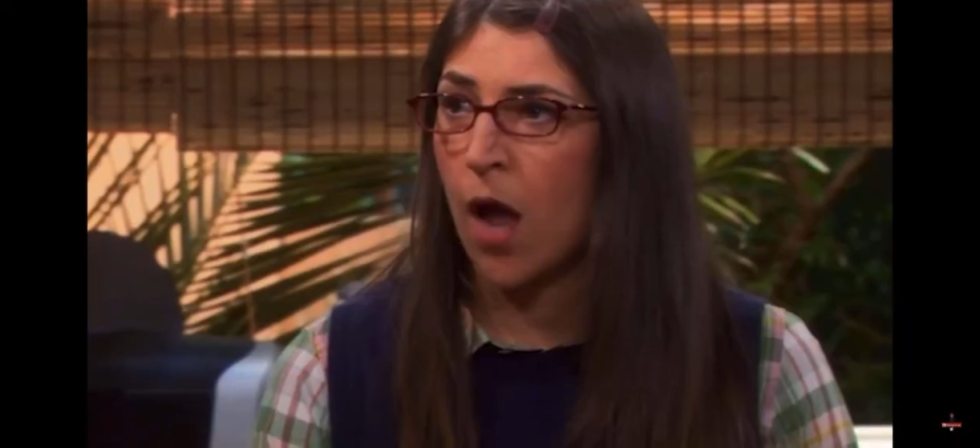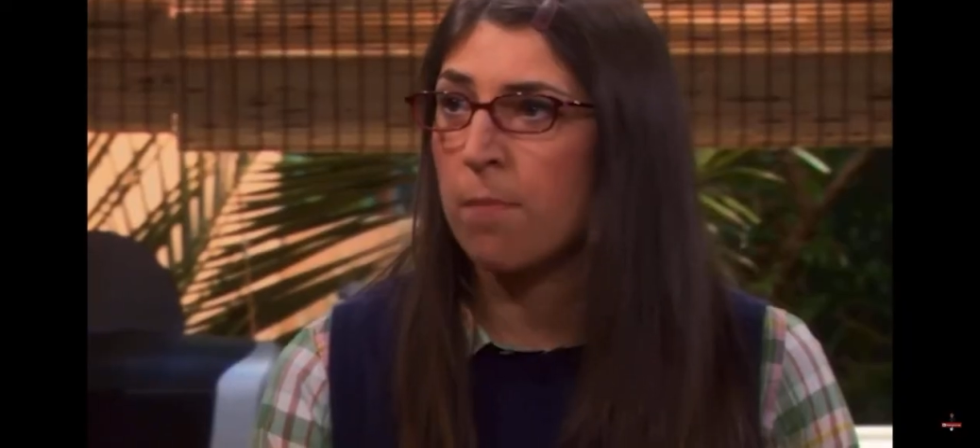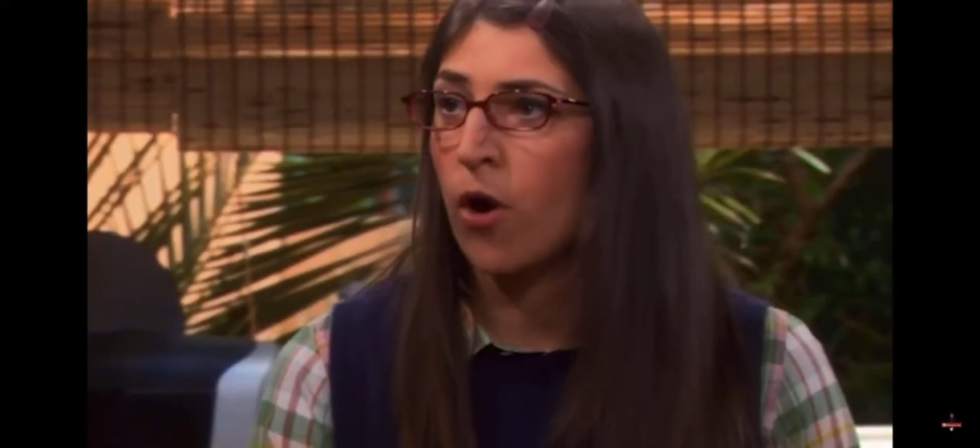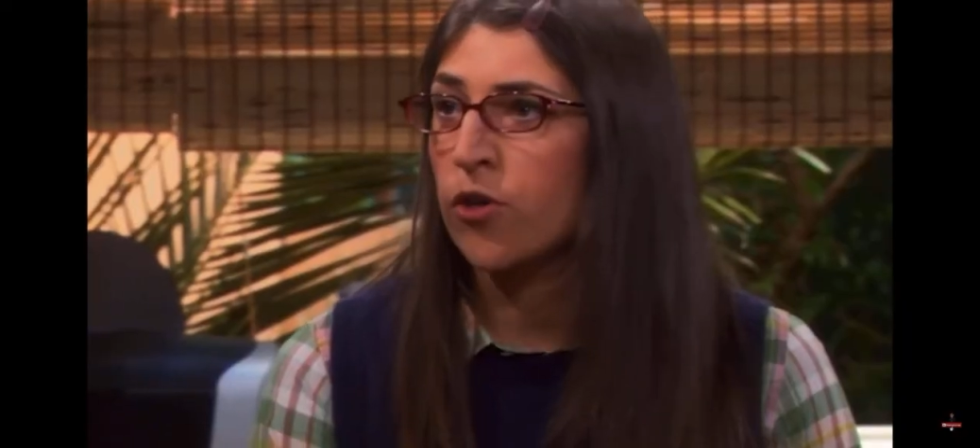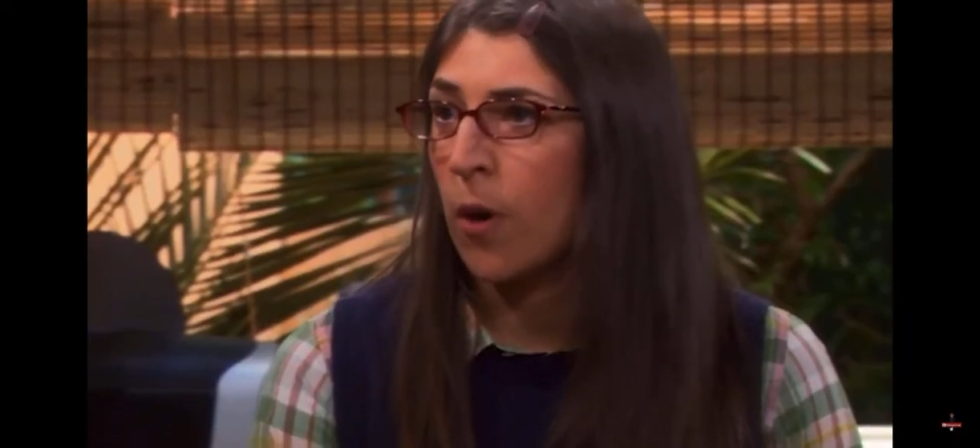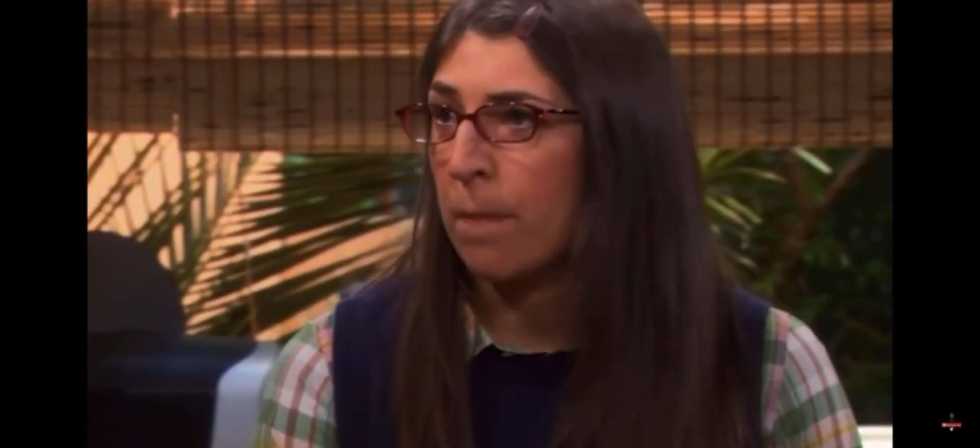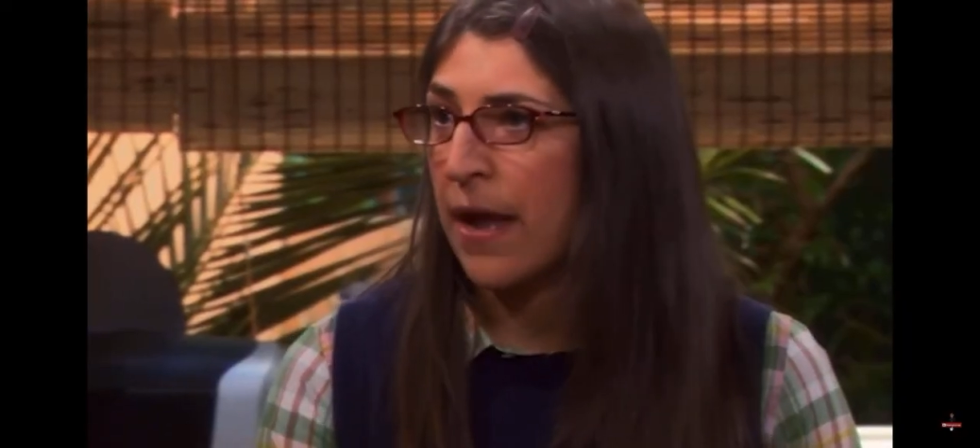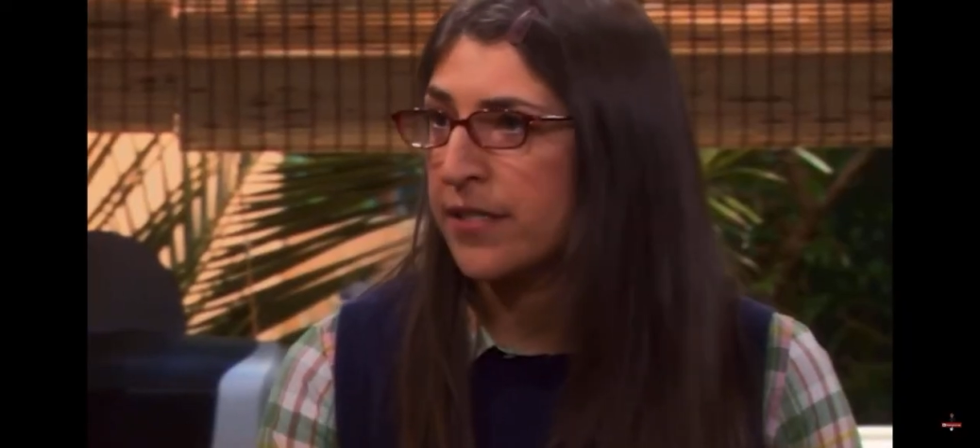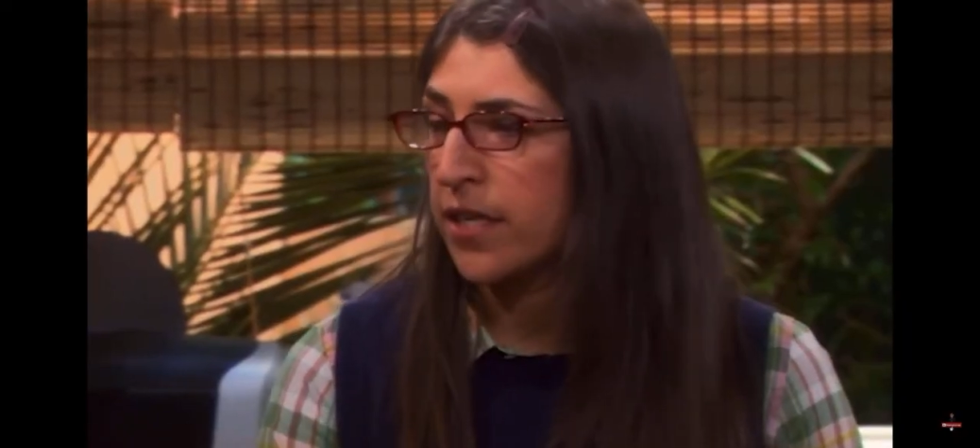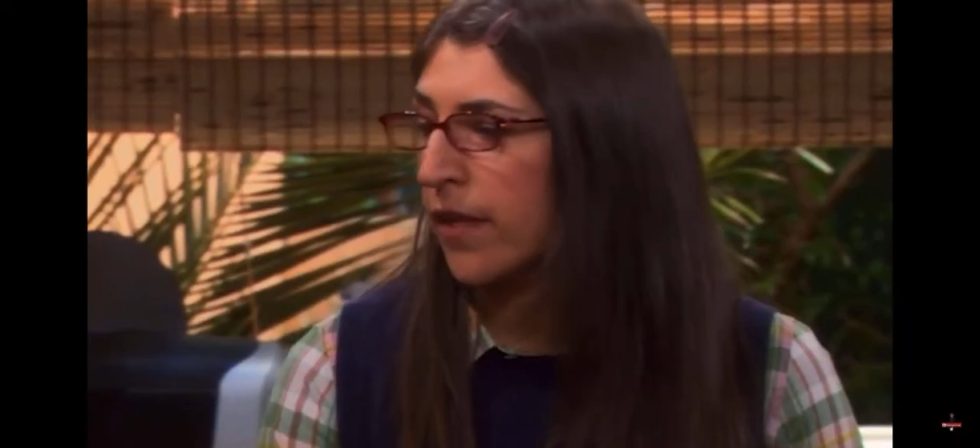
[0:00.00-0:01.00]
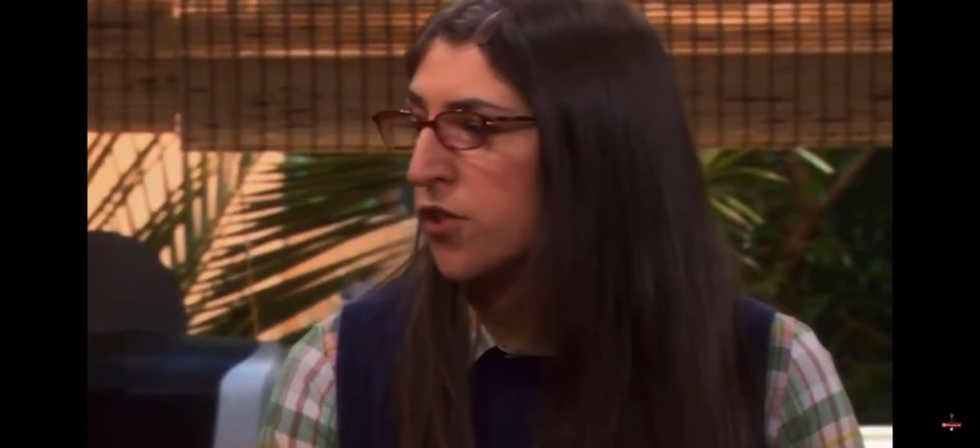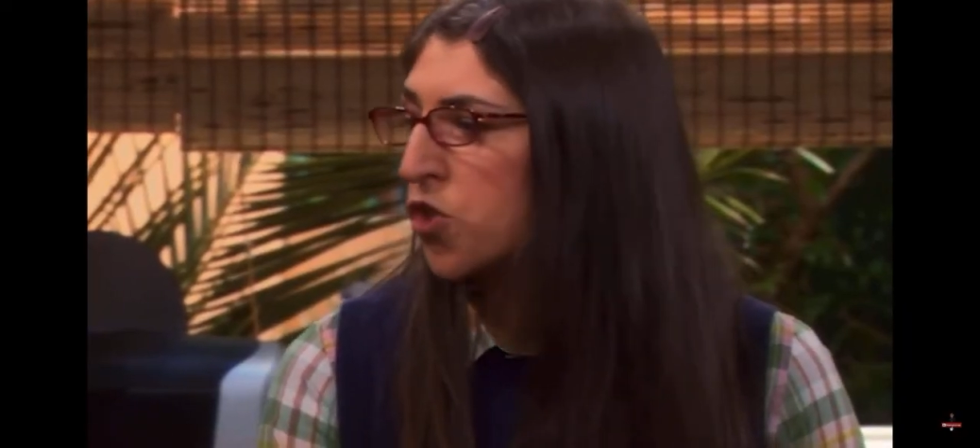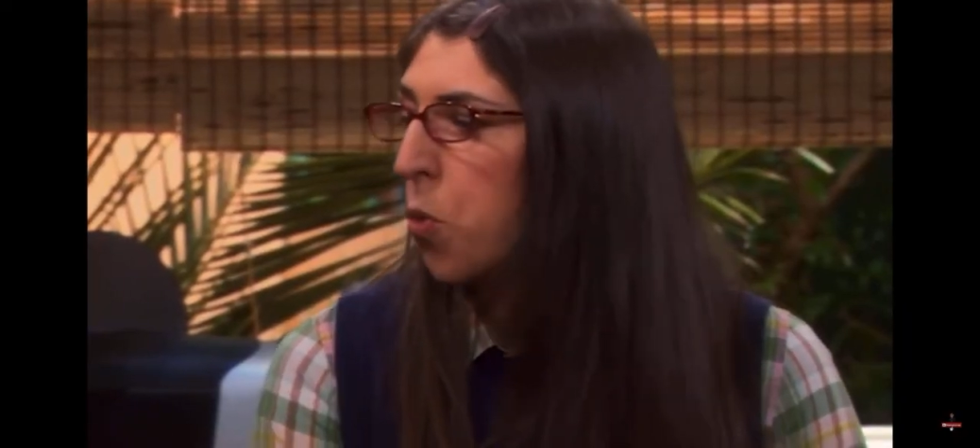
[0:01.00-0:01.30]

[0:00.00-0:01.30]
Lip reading: I bought you a painting that's